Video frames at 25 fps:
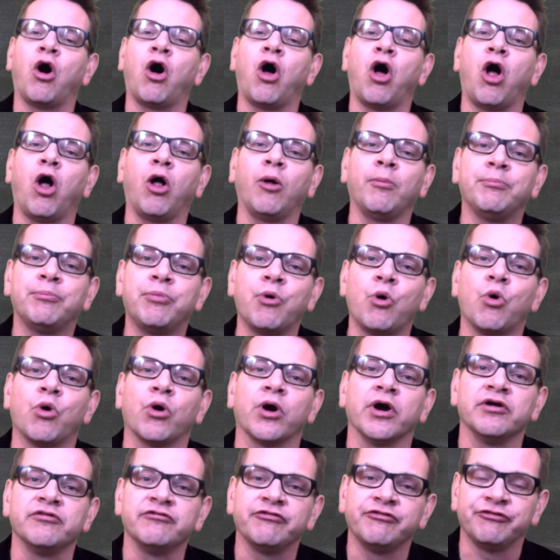all
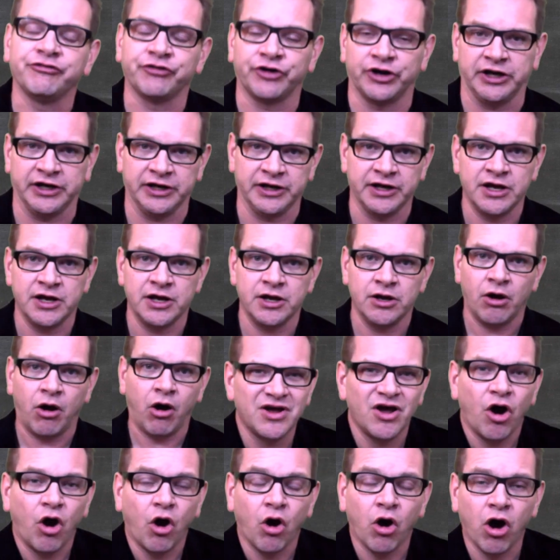born free.
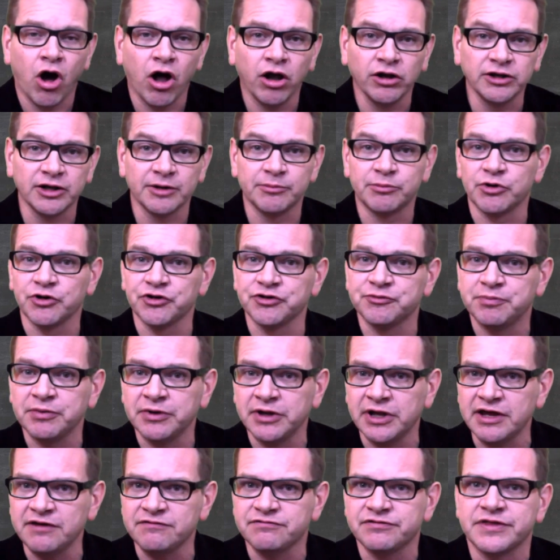All liberals
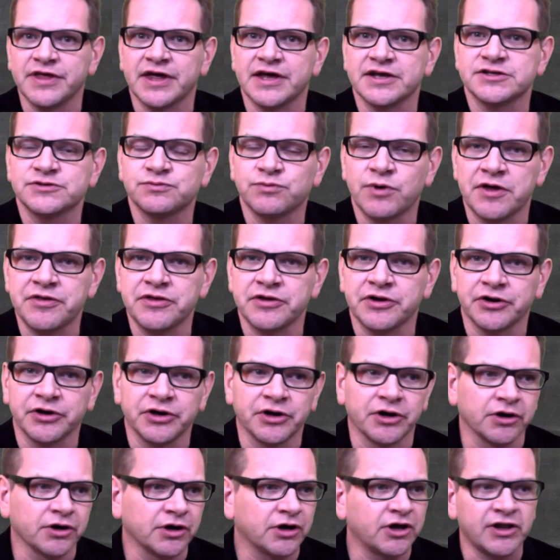believe this, whether
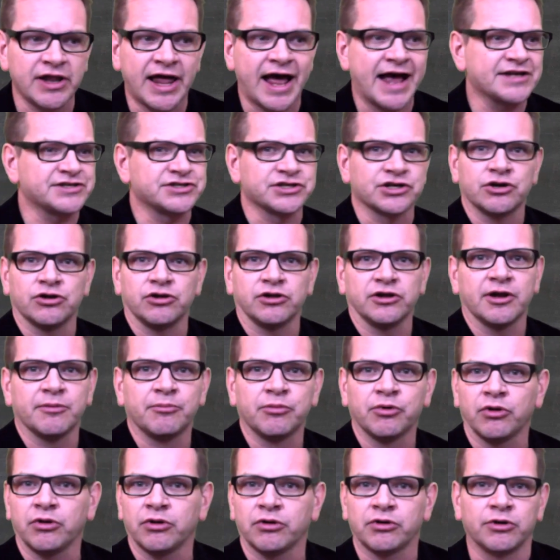you're a classical
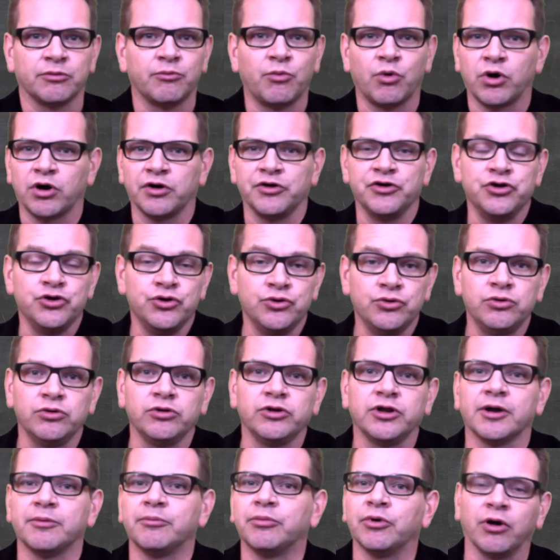liberal or a more new
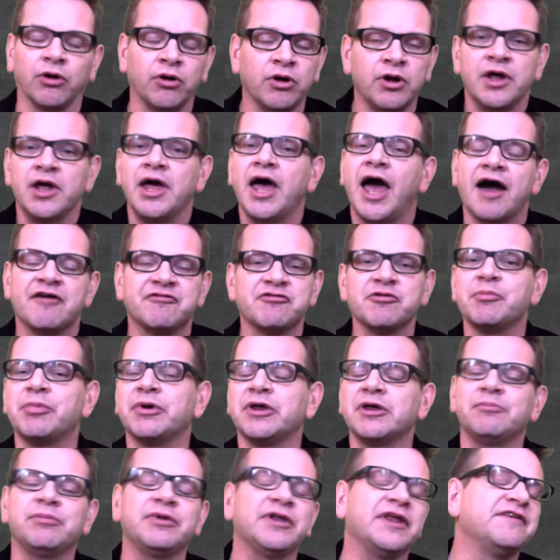liberal,
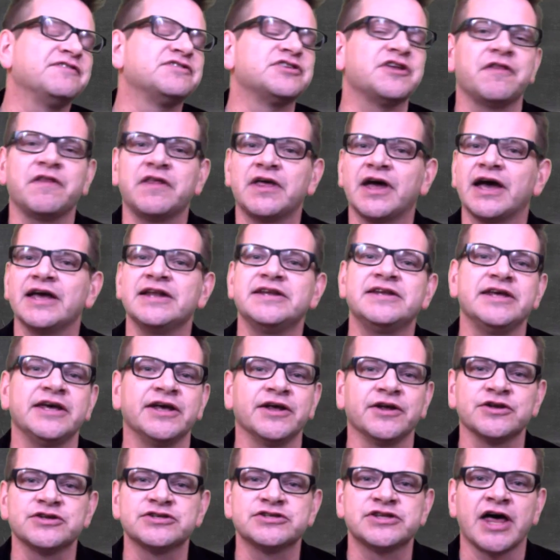everybody believes in the
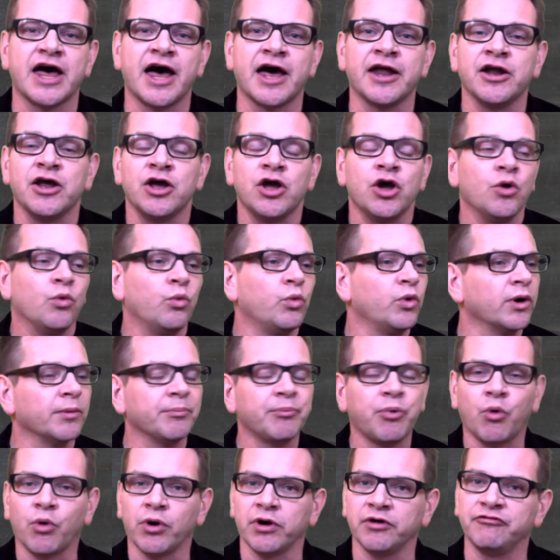ideals that
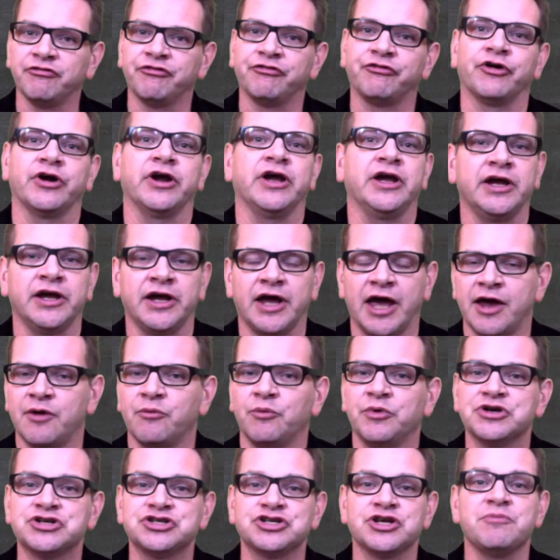we're born free
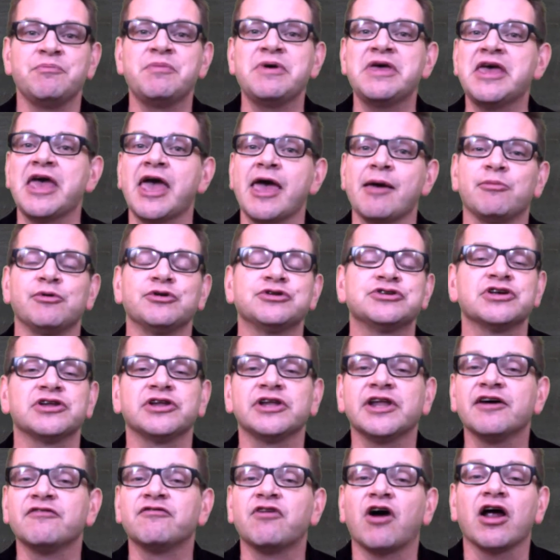and we should be able to
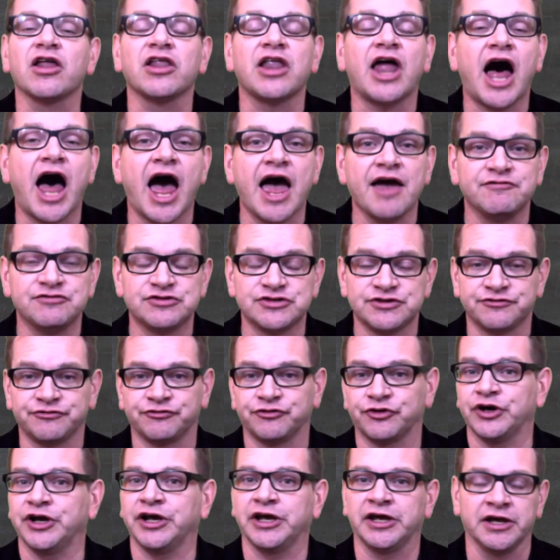live our lives
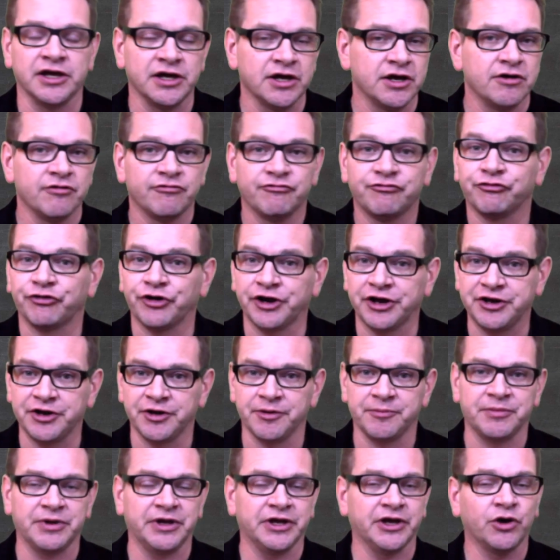free.
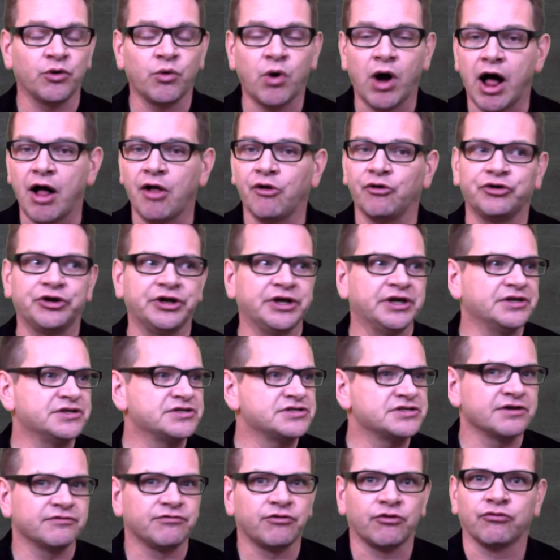Freedom, equality,
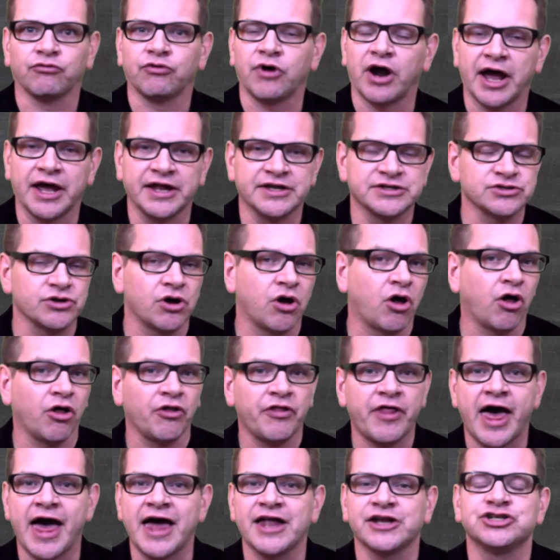civil rights,
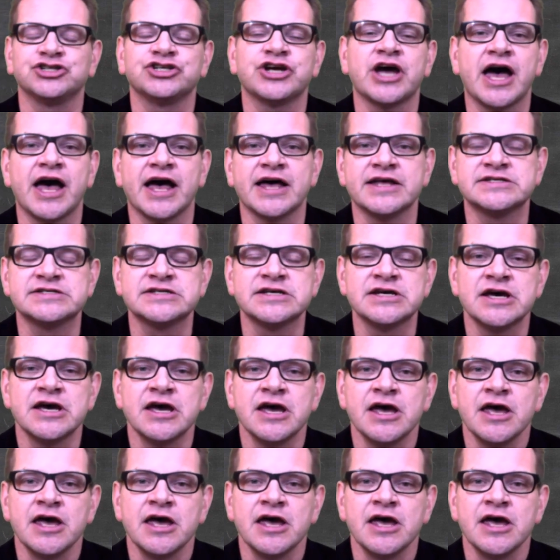all that jazz.